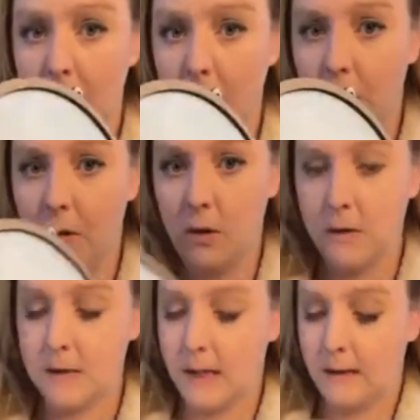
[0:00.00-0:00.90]
hanger
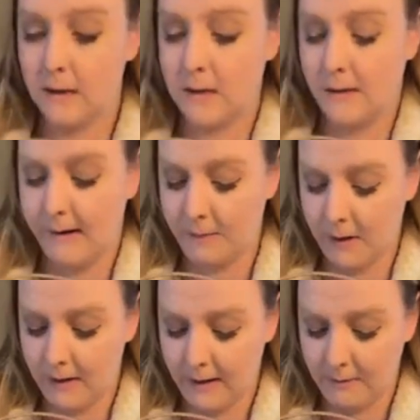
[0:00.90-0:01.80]
parts at the
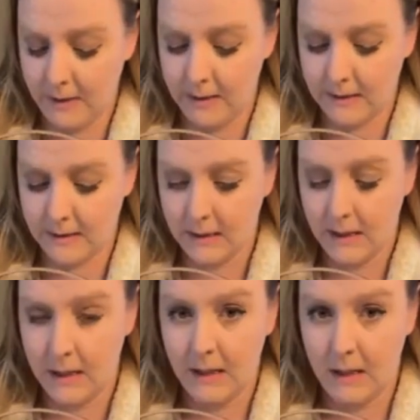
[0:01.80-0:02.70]
top and that piece
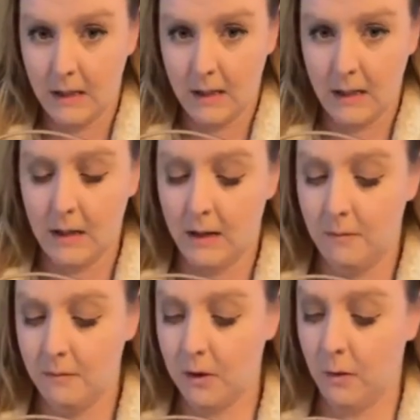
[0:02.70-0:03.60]

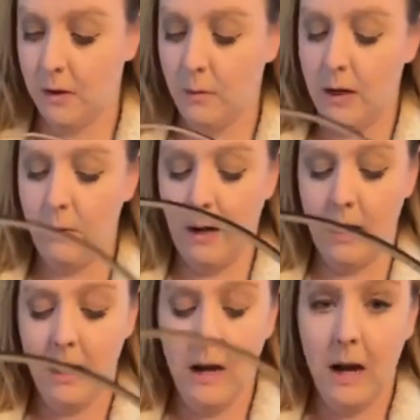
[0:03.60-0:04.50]
going the right
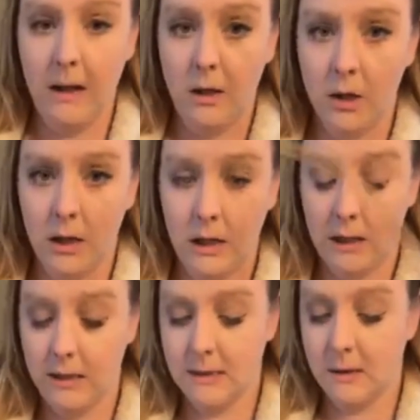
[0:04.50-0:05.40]
way. And then you're going to
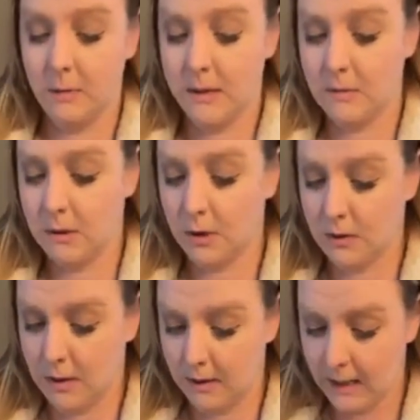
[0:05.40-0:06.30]
get this little piece which
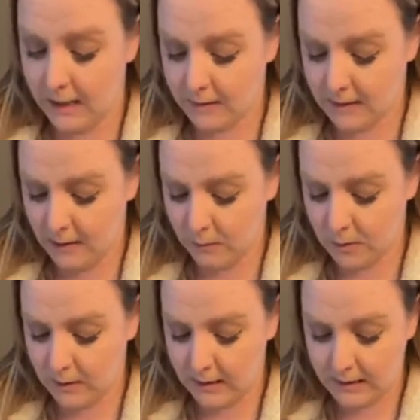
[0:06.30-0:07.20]
goes on the outside,
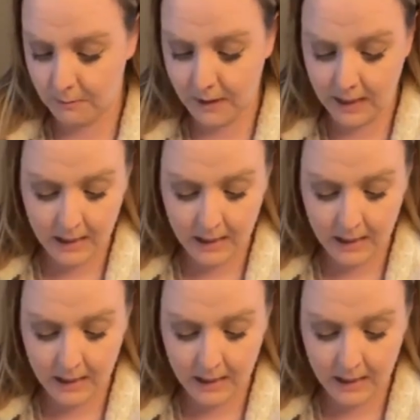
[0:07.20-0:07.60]
which we need to